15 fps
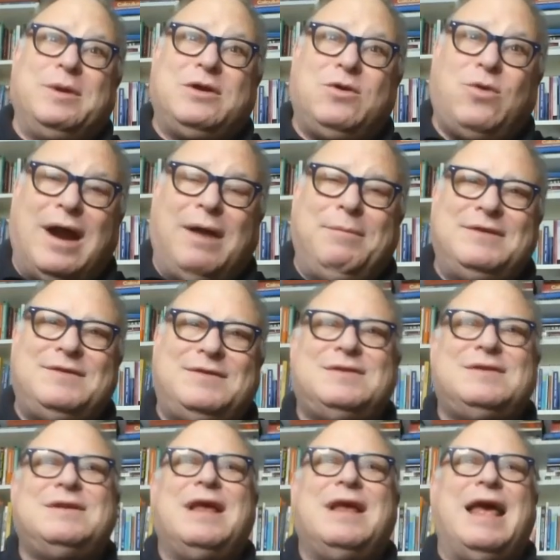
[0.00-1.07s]

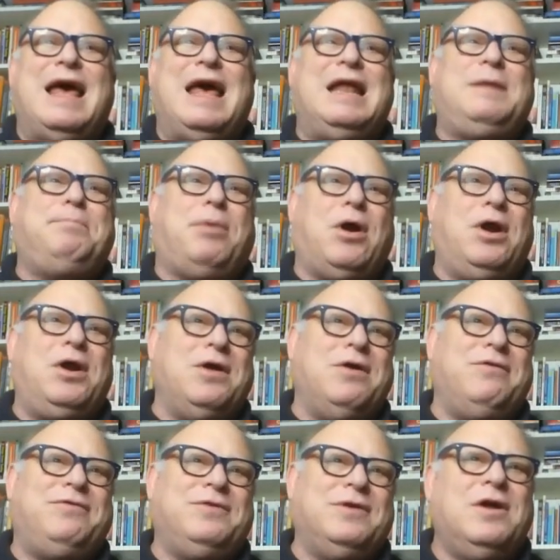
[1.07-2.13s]
requirements and part
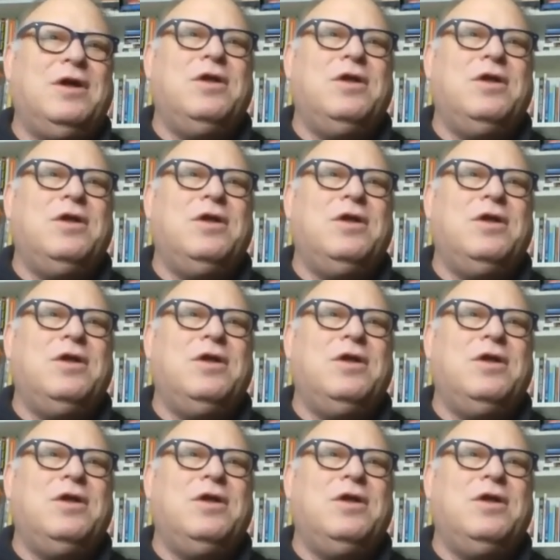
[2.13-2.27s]
of